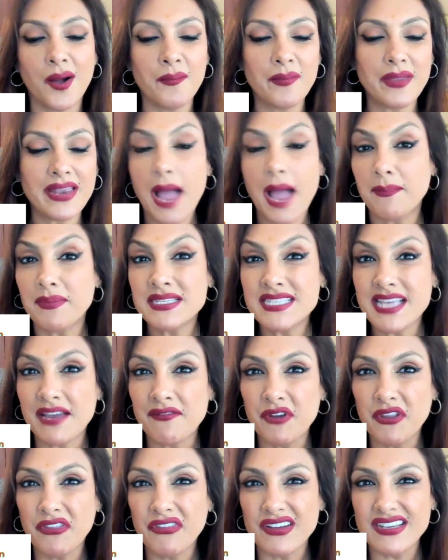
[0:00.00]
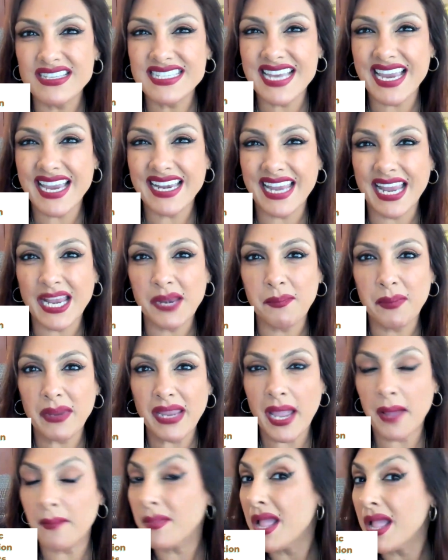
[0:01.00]
It happens every Thursday at 8
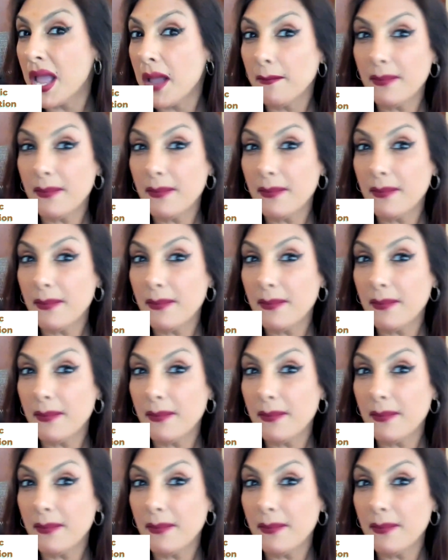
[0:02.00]
p.m.